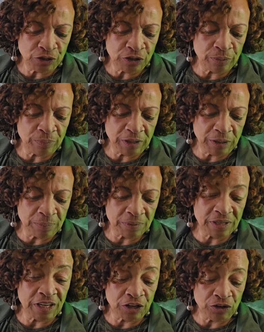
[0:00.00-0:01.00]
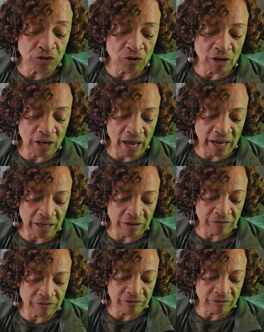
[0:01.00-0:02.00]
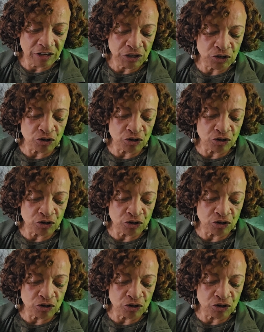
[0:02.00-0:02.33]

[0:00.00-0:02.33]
to the people in your life,